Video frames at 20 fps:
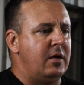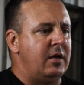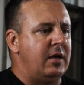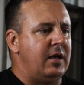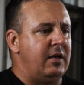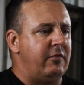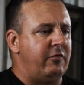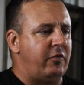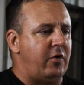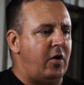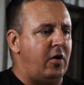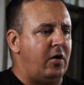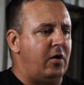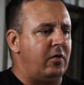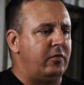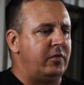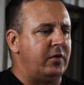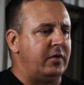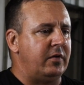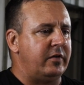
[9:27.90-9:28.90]

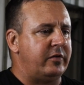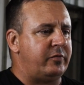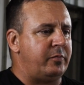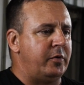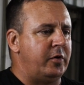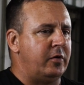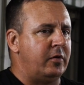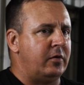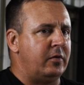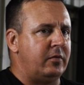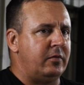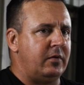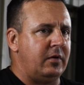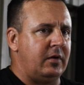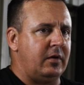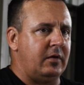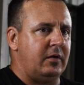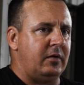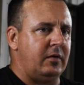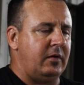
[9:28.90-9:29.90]
involved in this build,
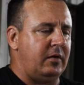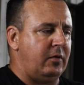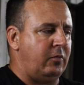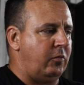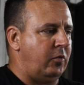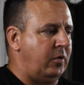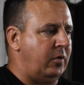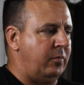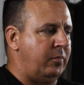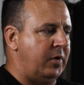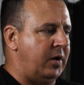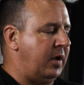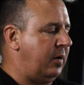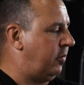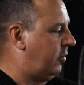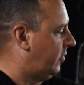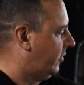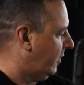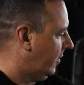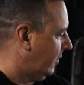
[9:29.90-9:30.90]
and it wouldn't have been
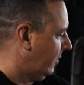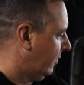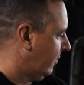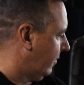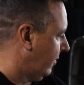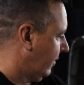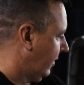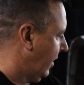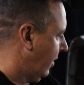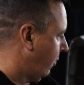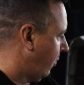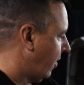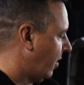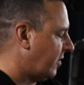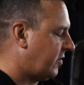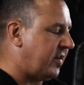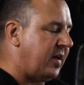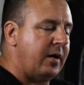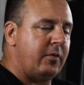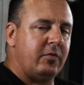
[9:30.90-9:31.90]
able to get where
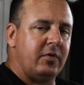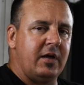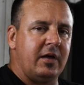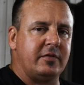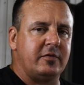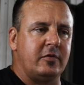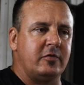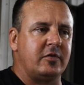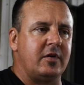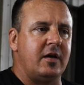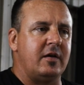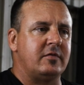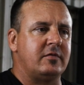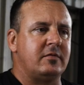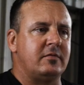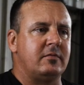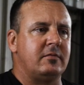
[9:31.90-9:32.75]
it's at without those guys.